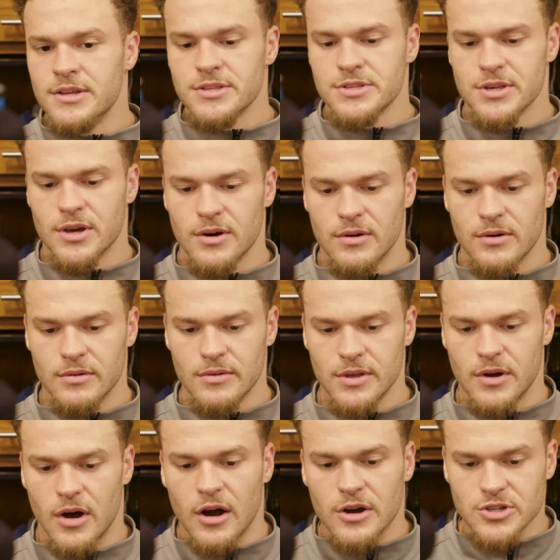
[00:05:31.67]
So,
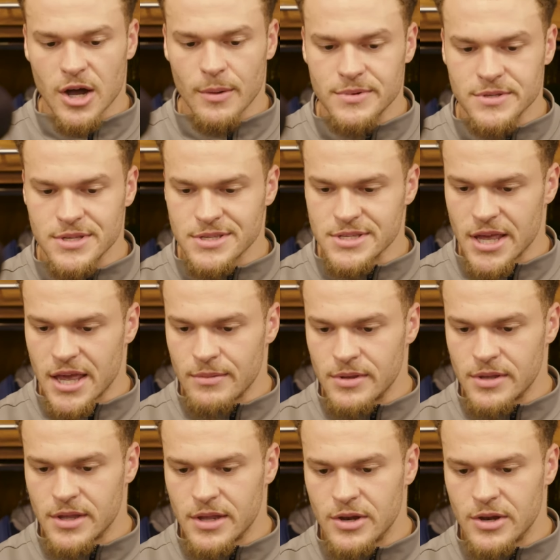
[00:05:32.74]
you know, our job is the same, and,